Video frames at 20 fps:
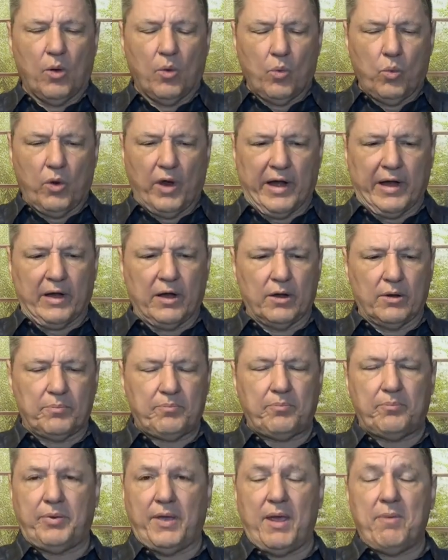where
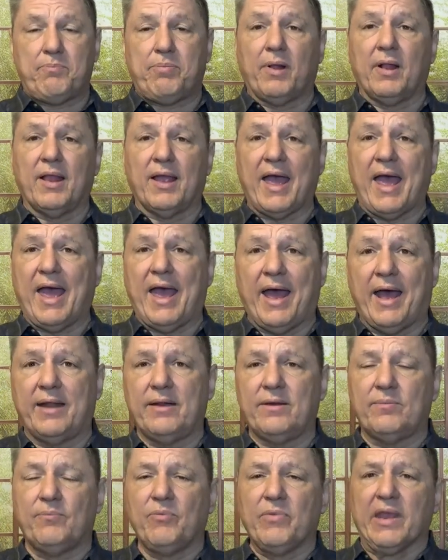people
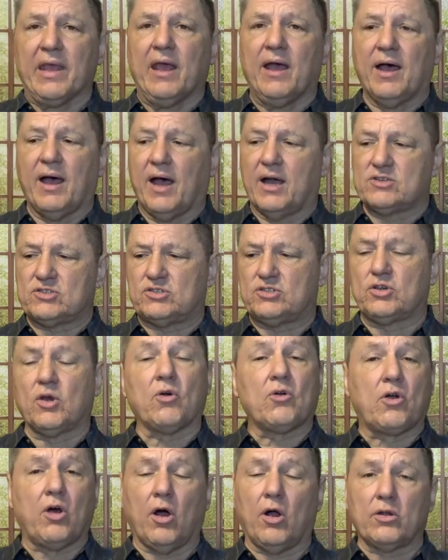had a
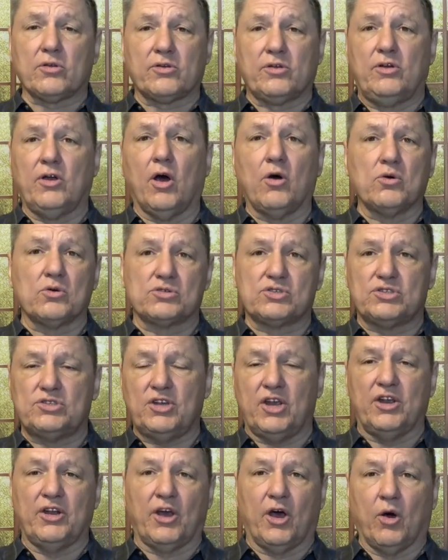so-called
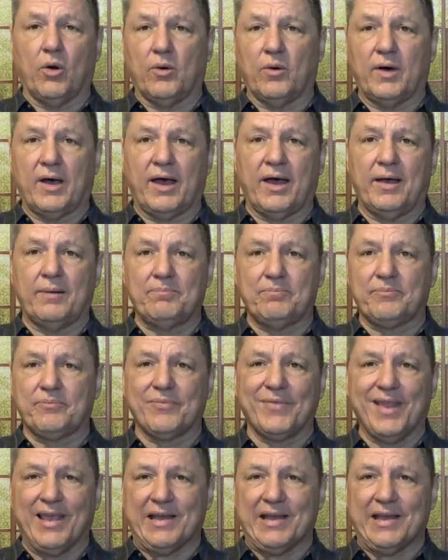ghost, you know, um,